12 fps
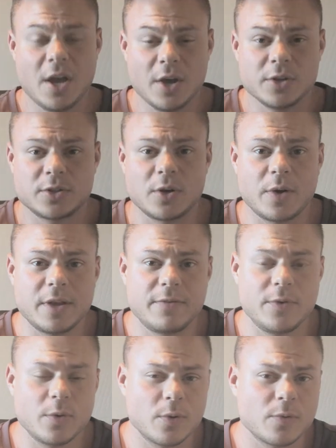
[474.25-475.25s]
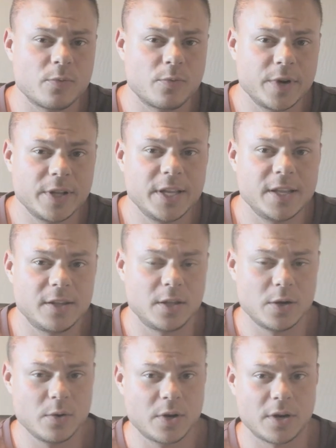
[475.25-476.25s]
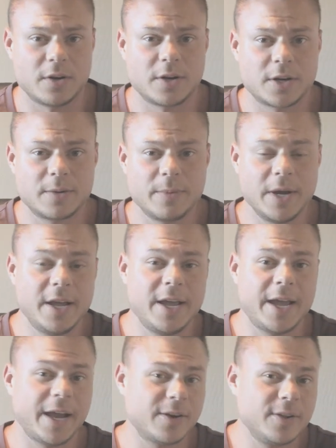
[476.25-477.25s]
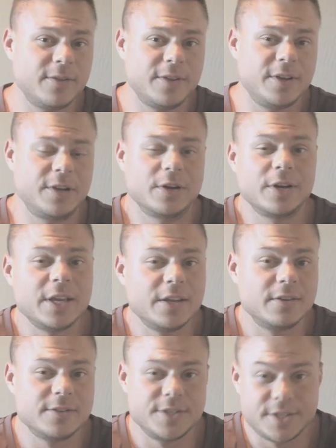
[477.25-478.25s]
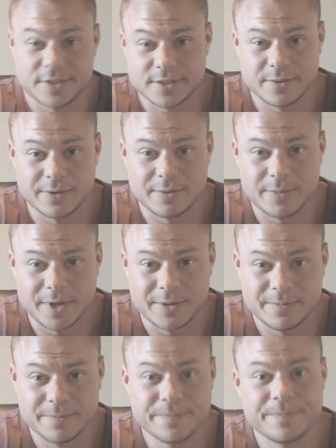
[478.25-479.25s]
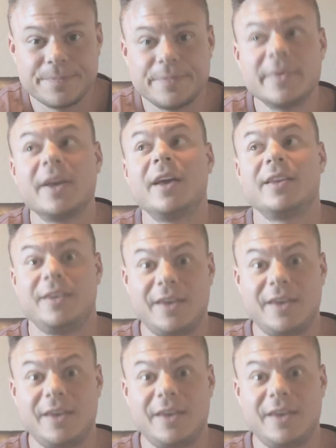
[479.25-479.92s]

So if you're really low carb, how do you think your energy is going to be? You